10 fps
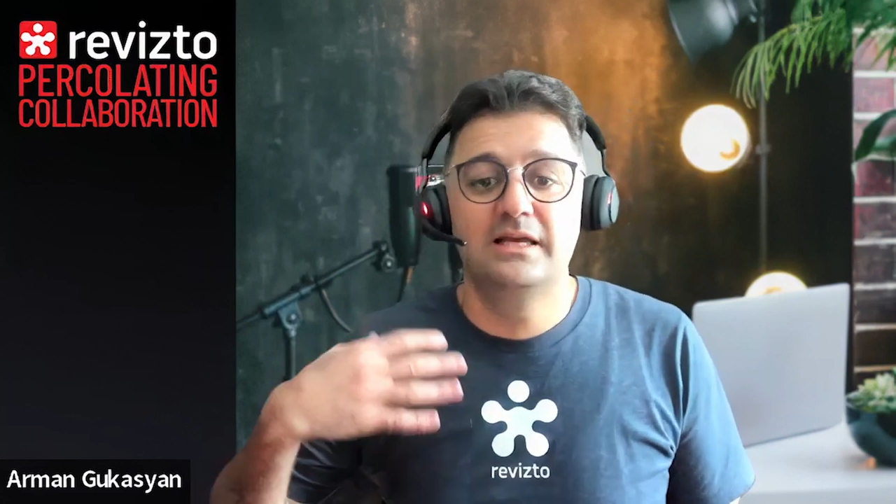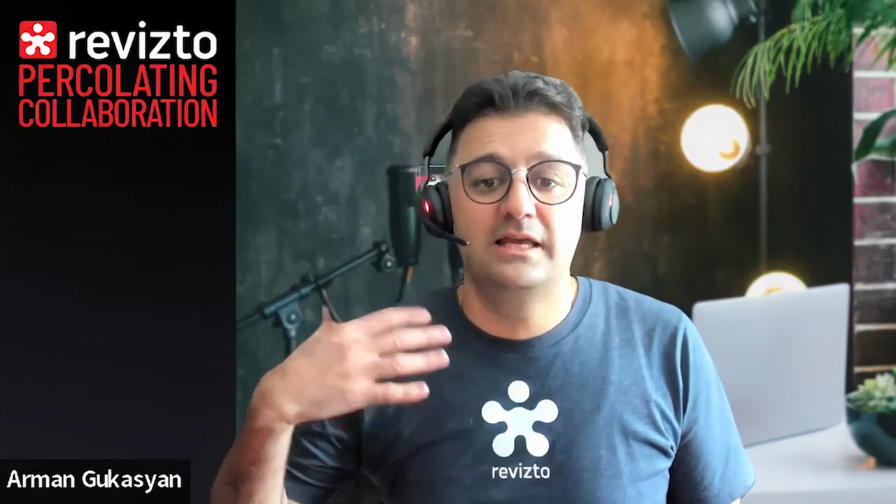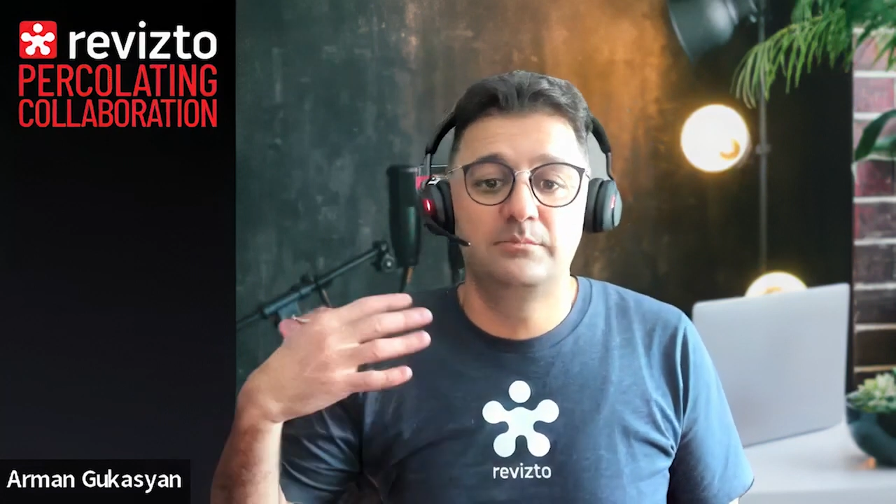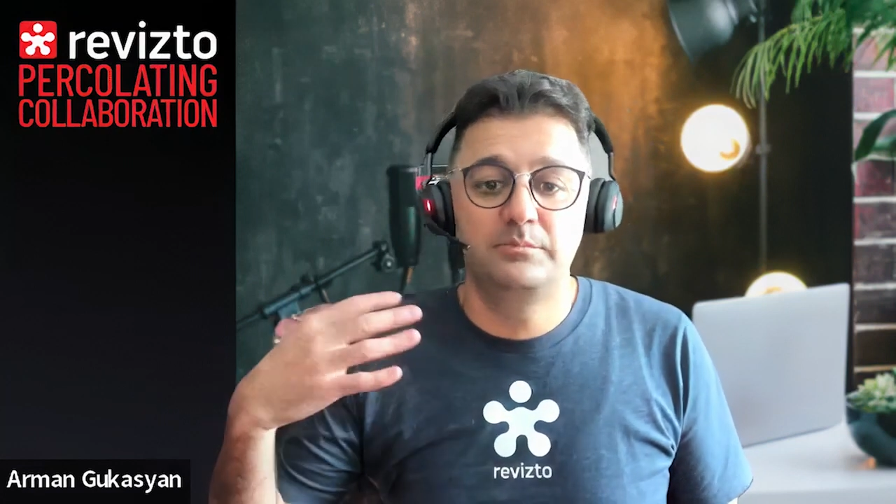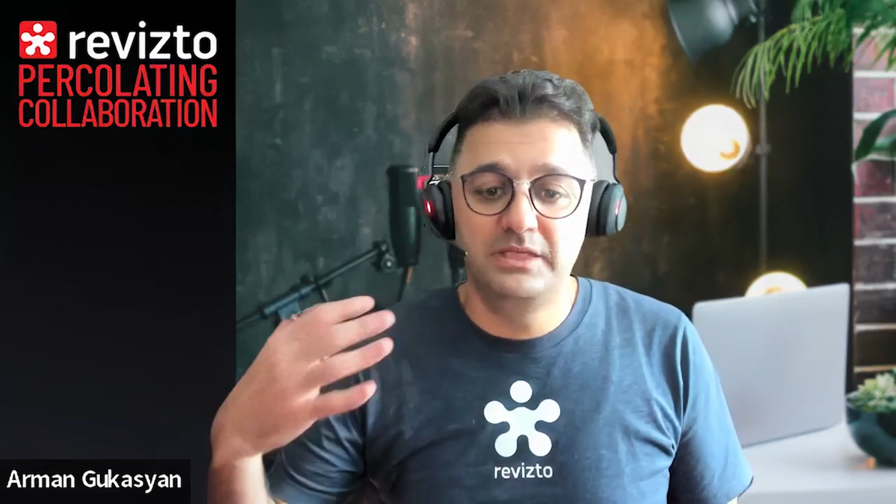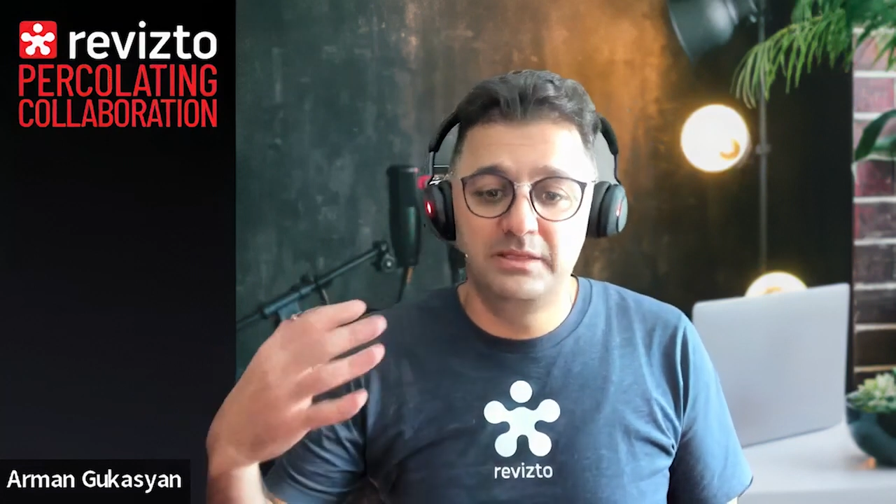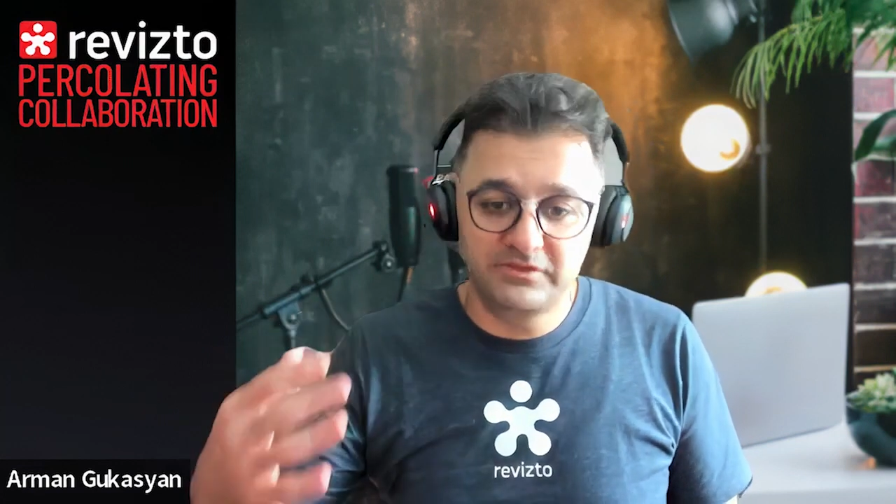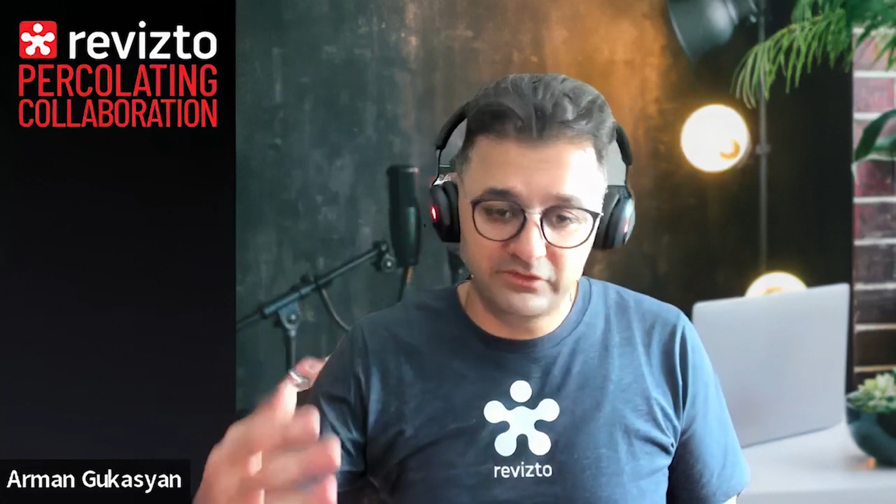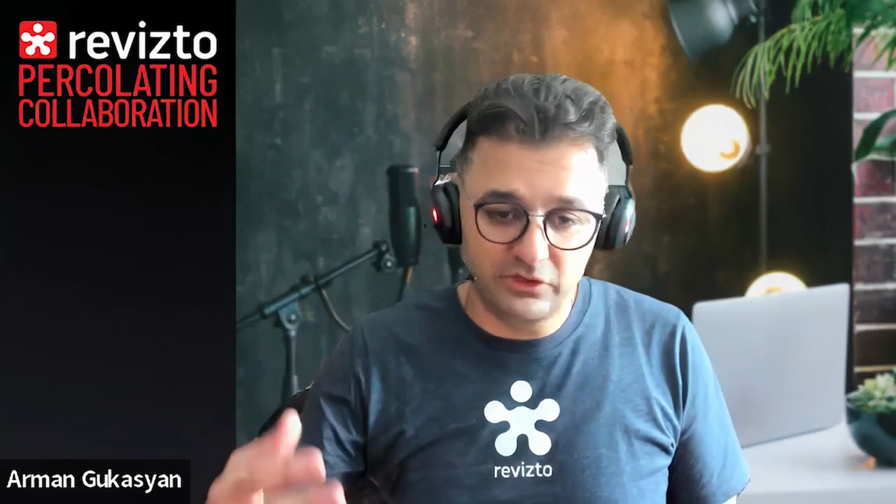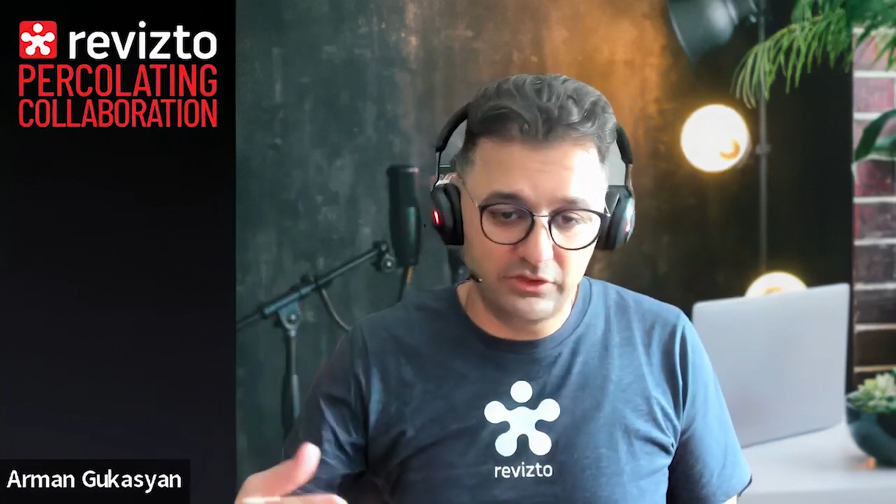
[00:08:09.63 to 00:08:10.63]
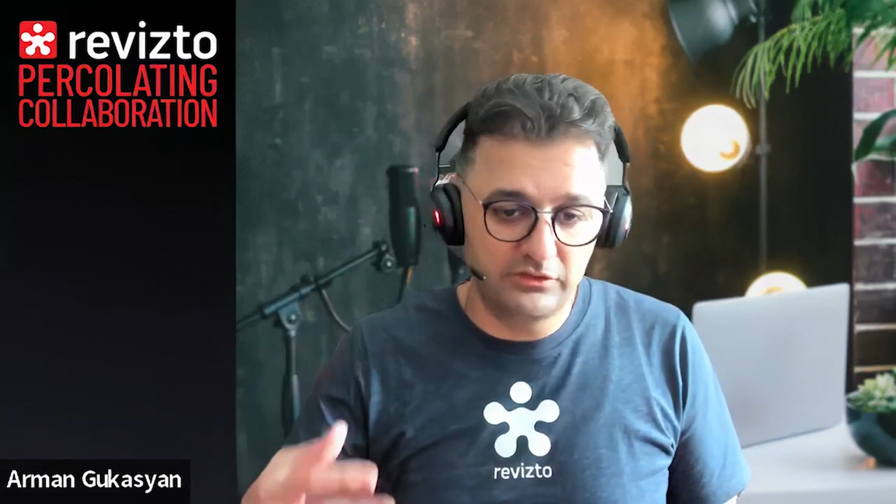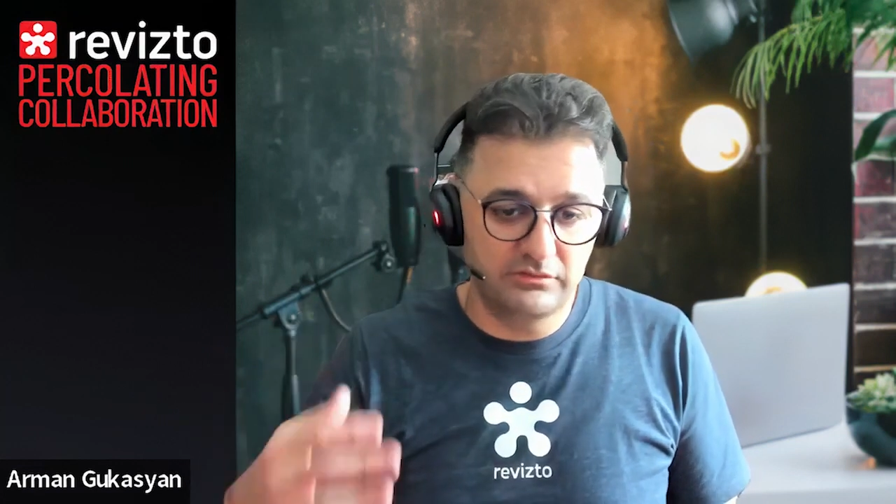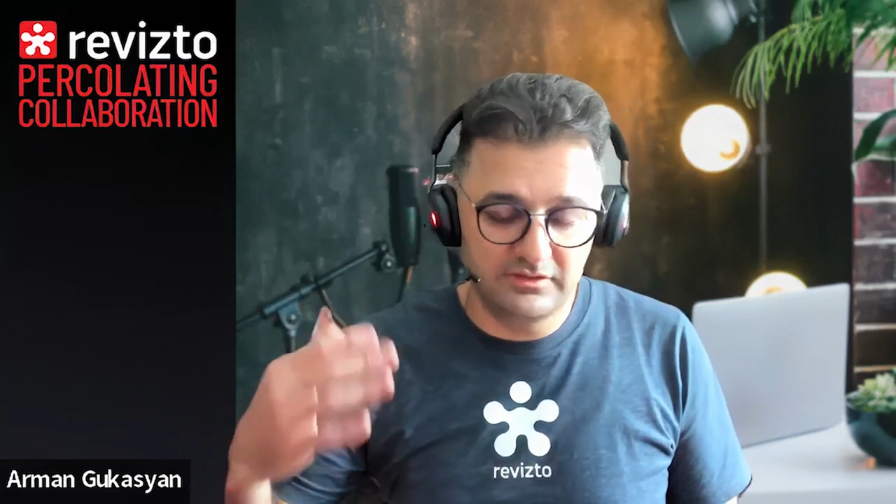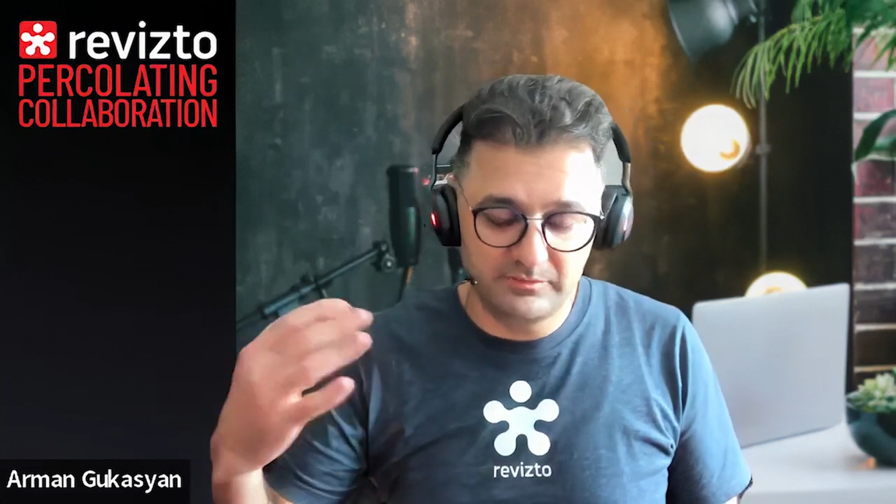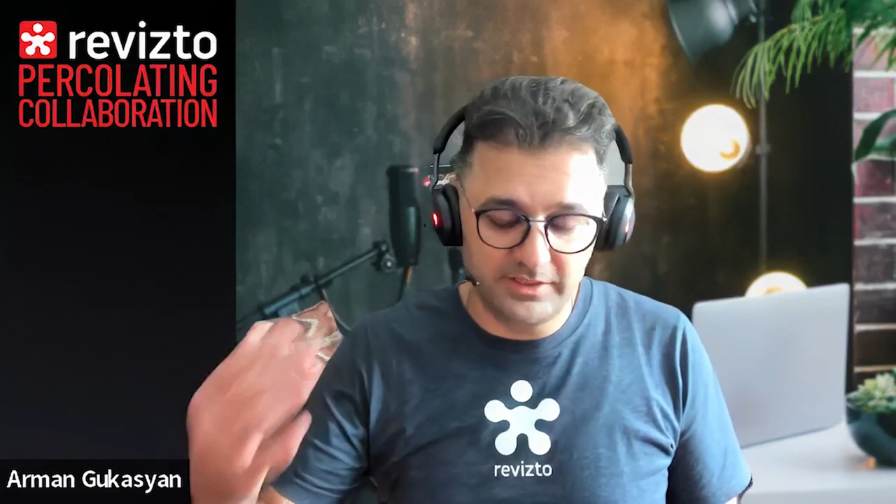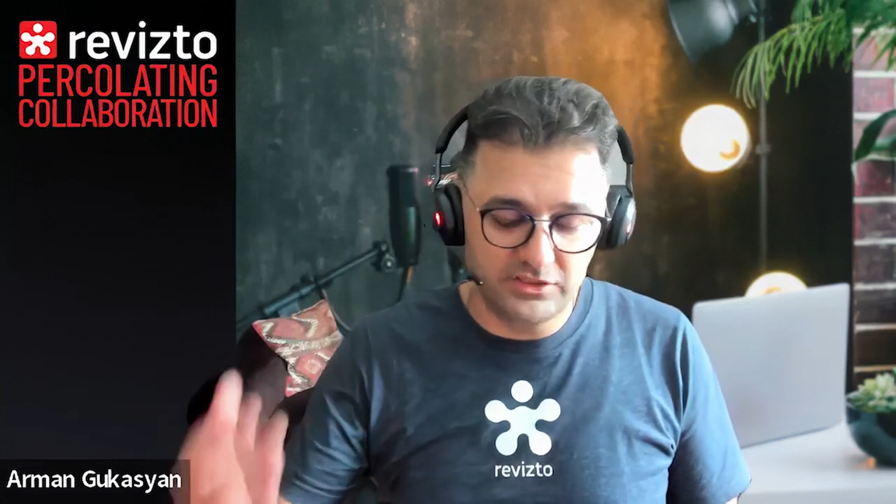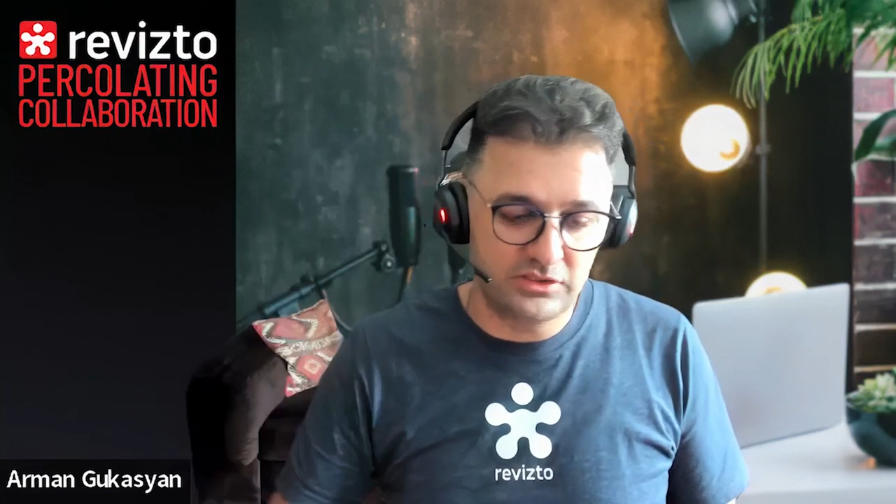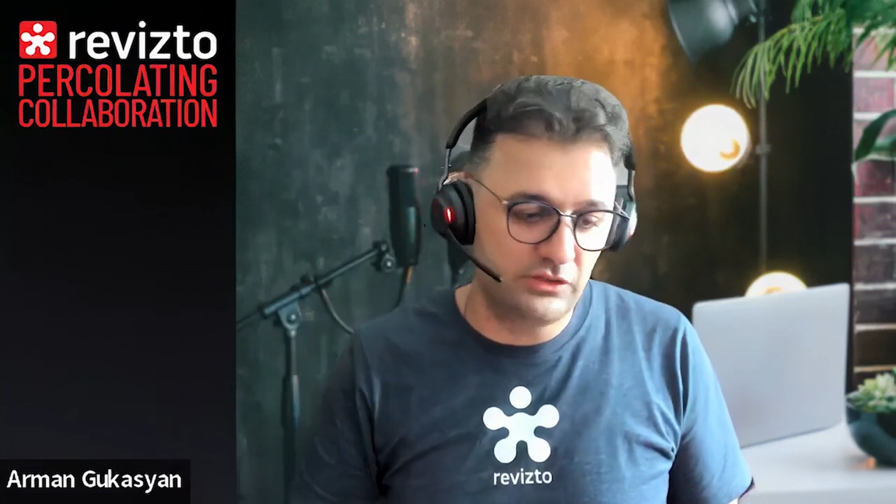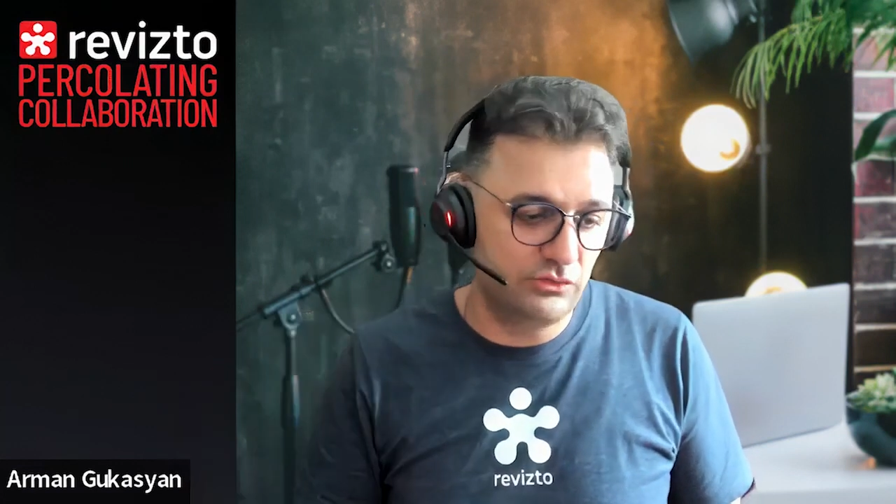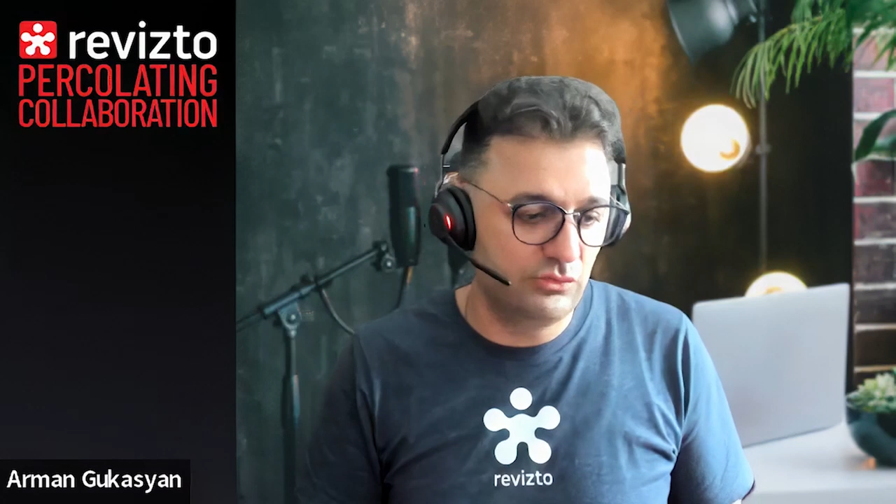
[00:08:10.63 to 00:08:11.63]
and BIM started
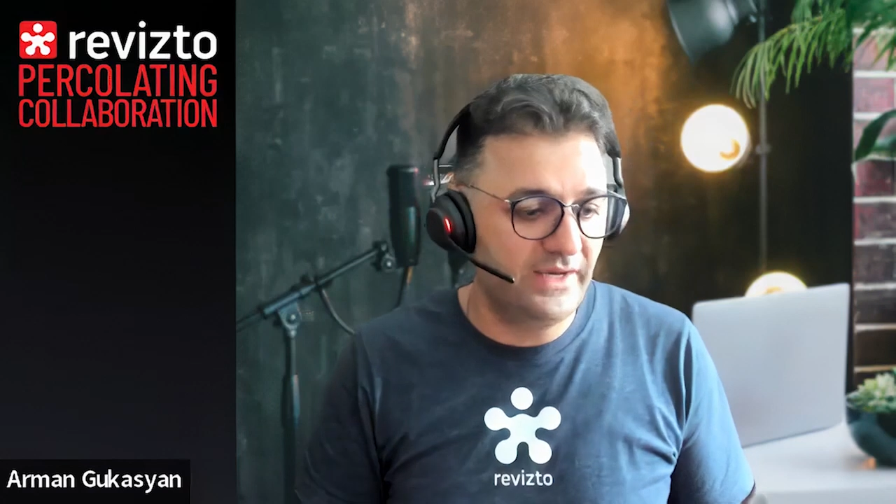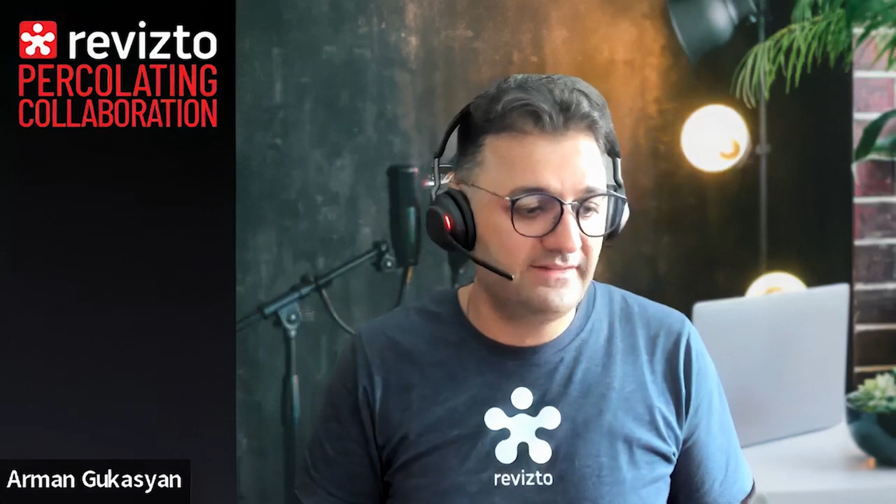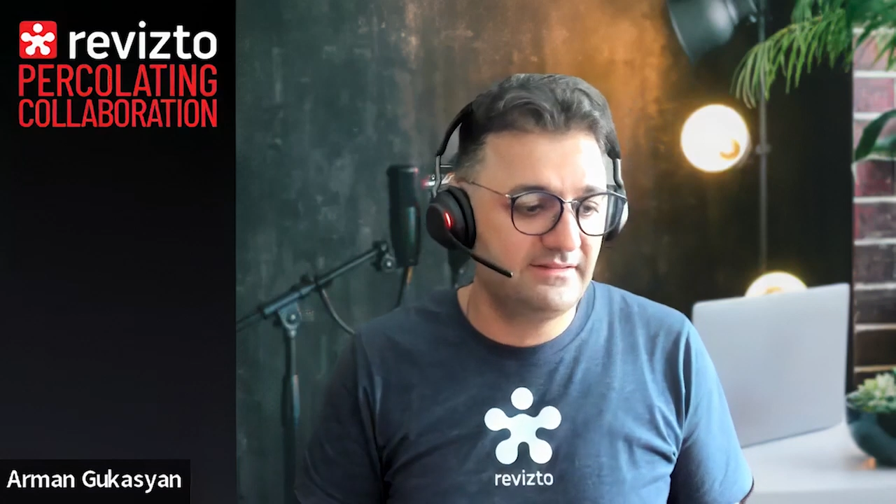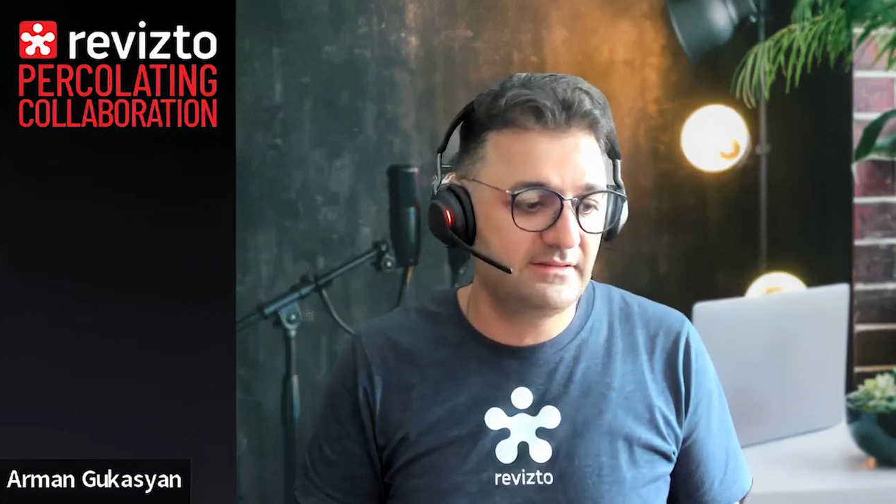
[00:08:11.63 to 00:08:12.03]
especially in US,